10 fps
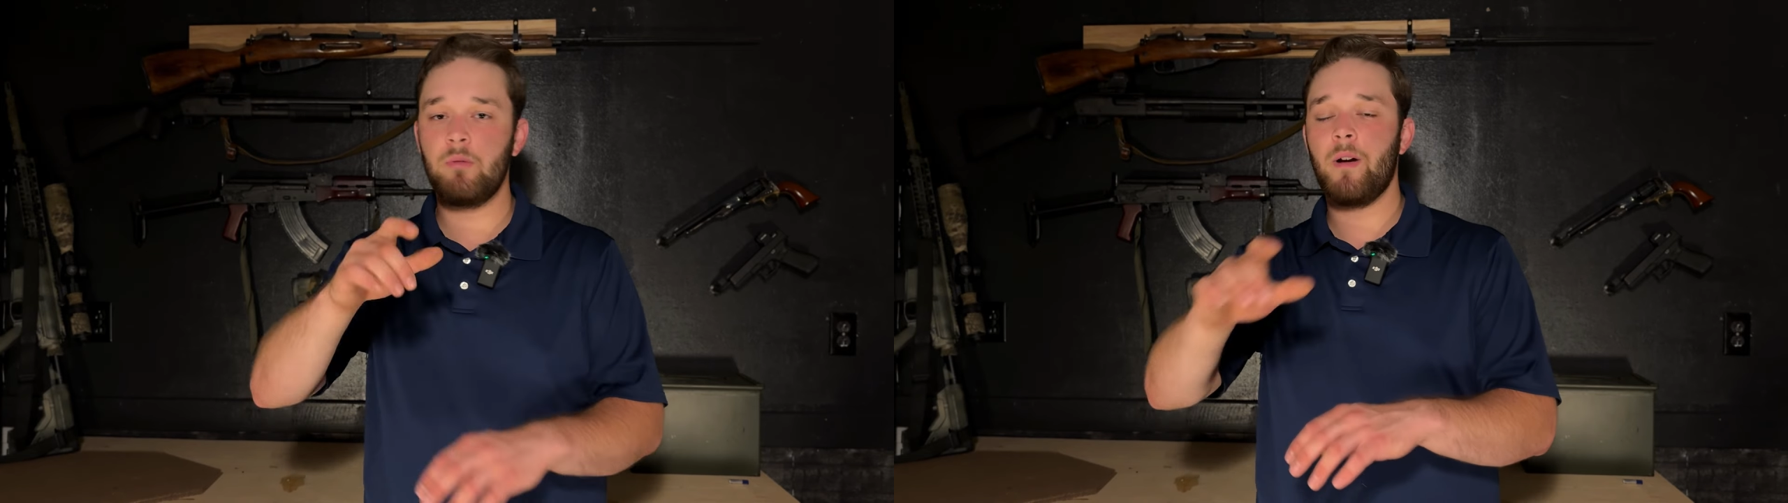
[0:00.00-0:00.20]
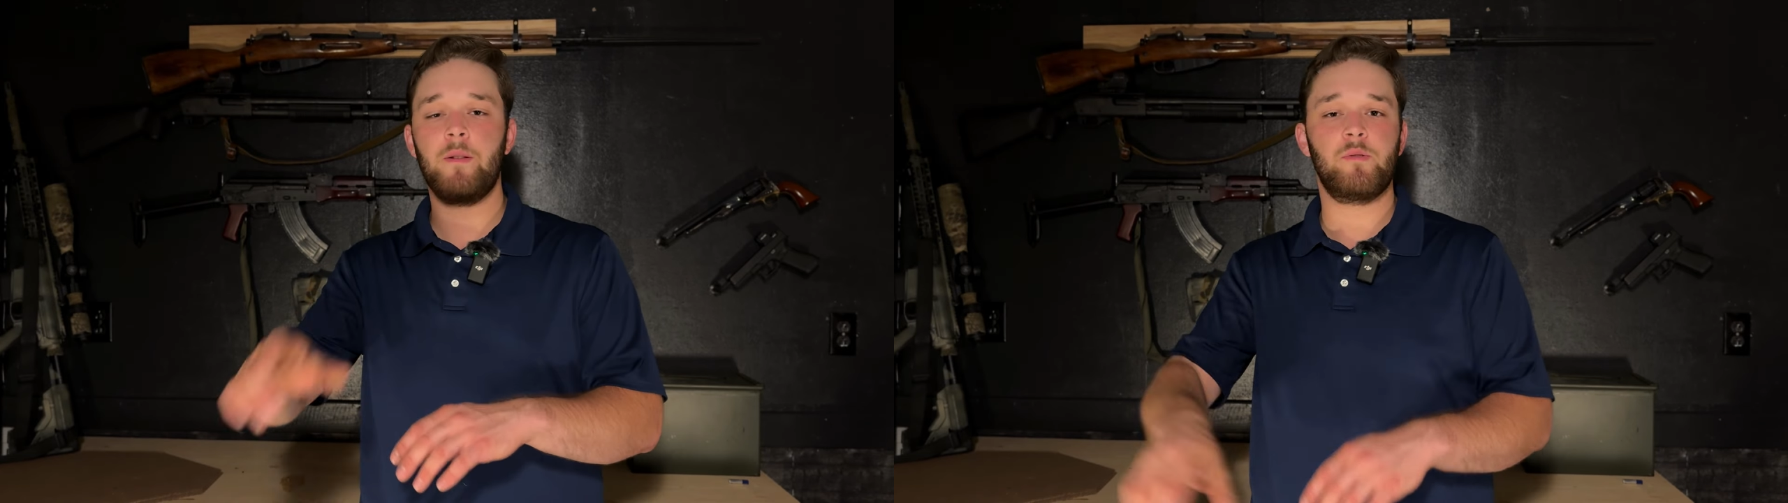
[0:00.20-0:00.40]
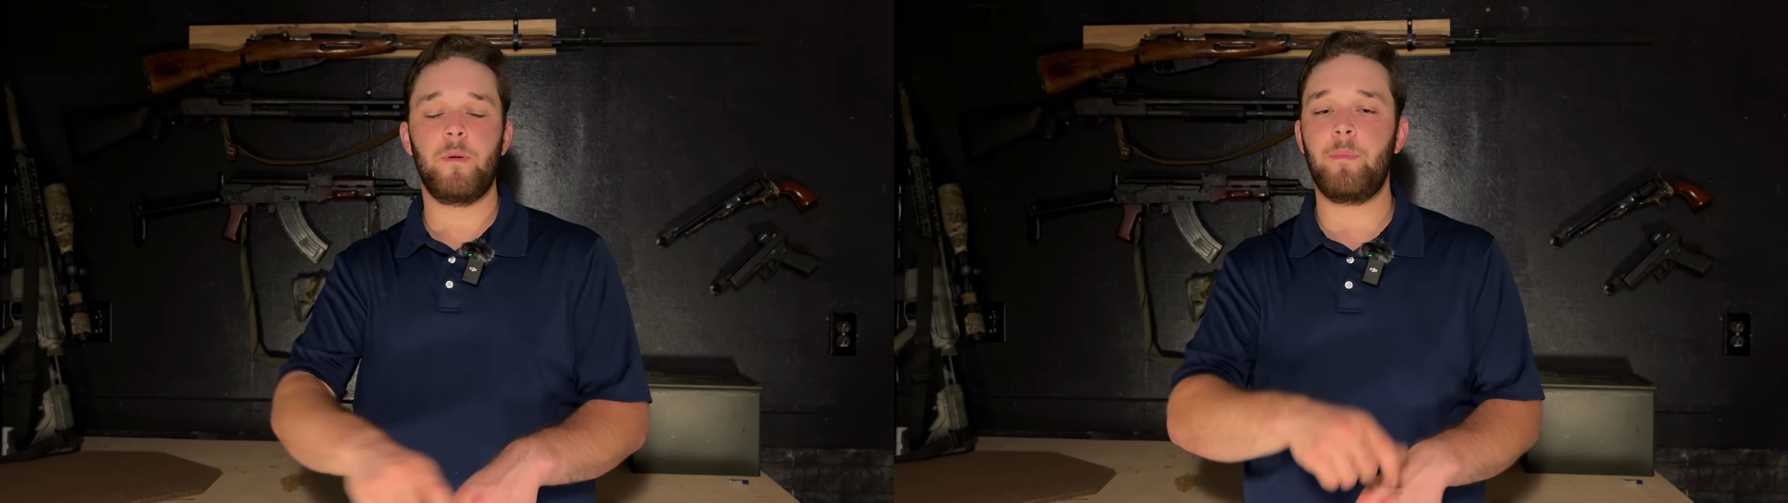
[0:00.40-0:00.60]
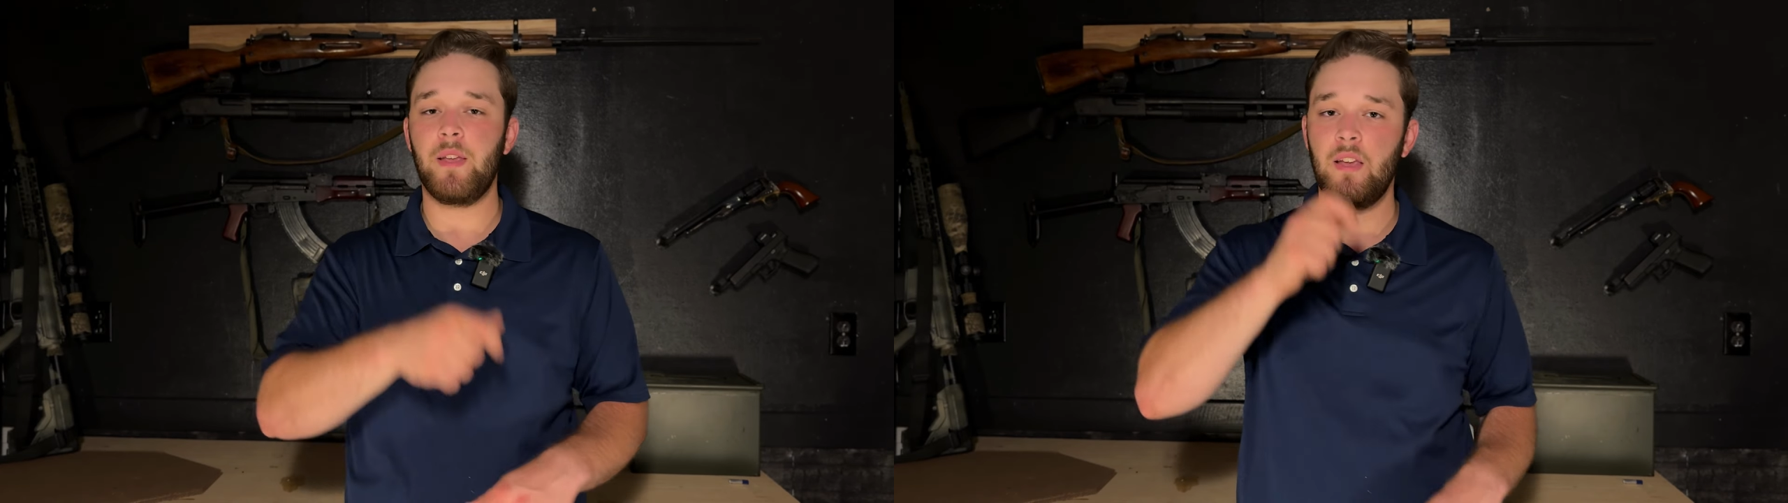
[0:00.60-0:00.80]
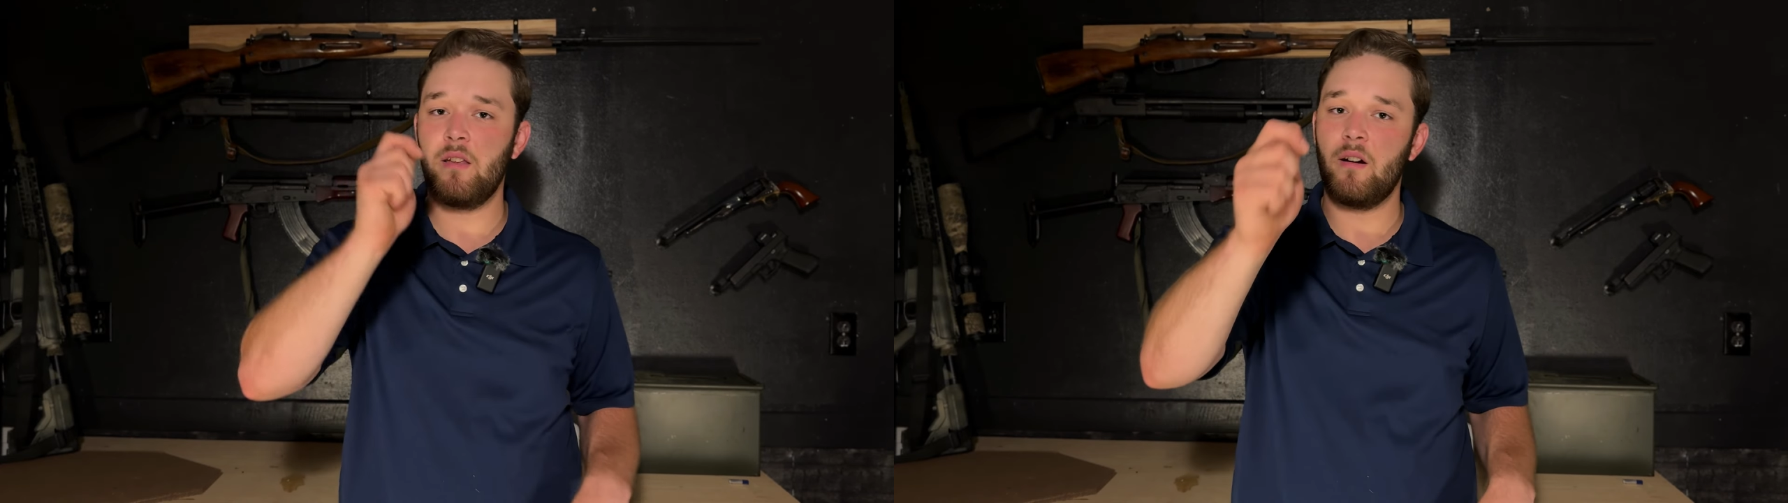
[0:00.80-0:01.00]
You might just be
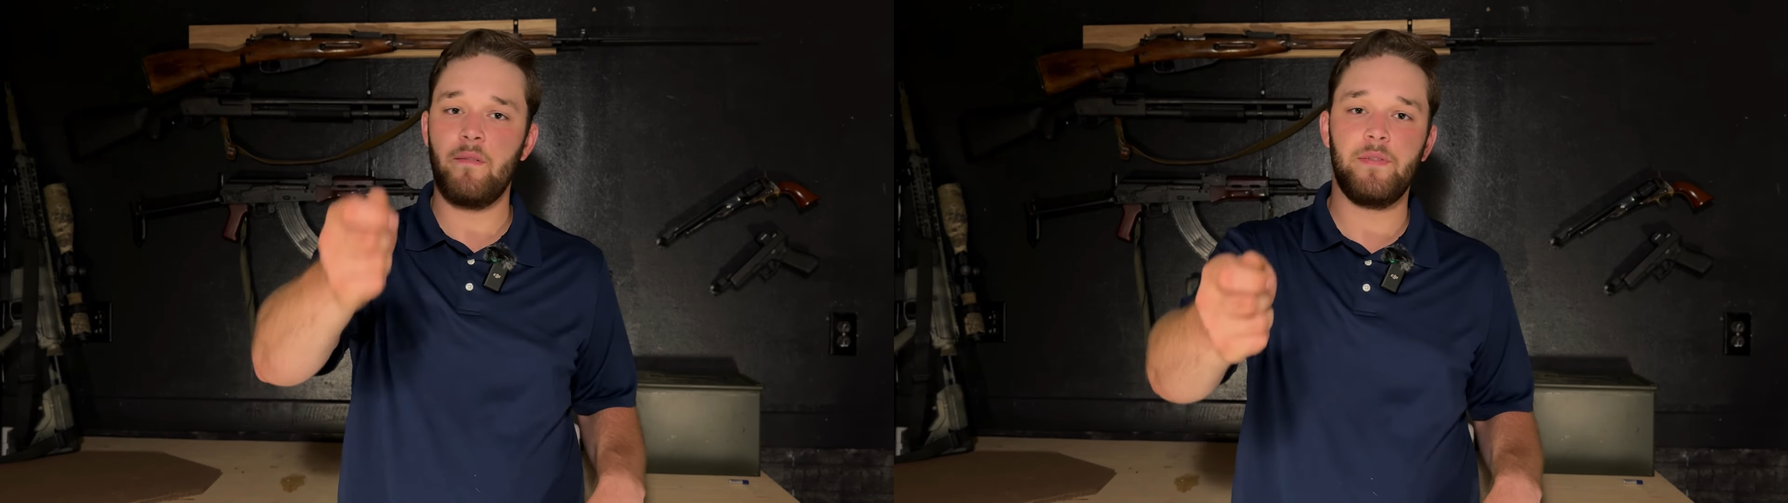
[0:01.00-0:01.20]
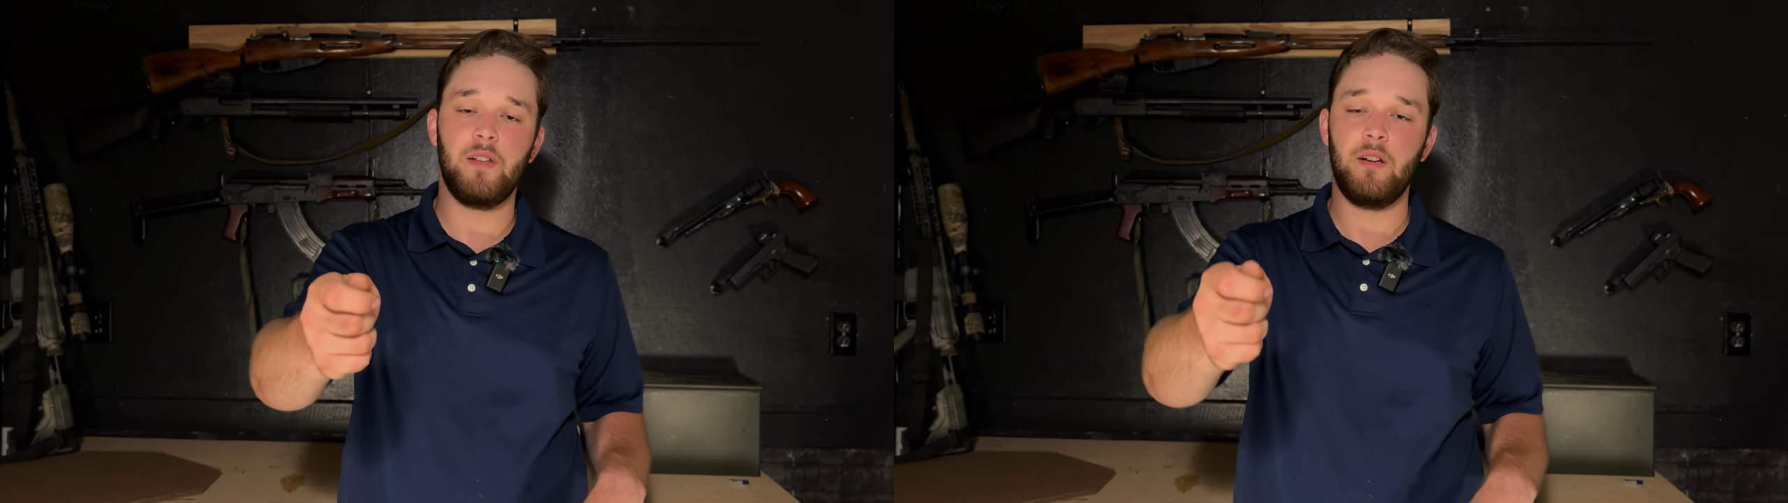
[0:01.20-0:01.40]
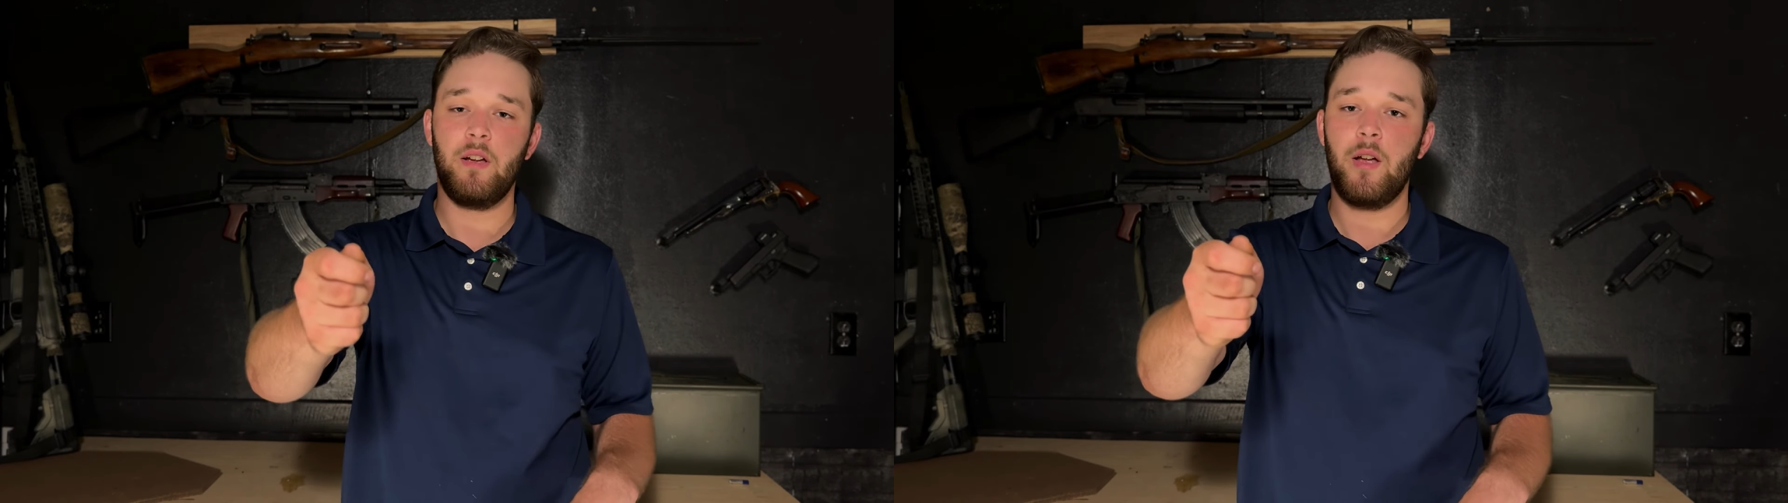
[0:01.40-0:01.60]
picking it off the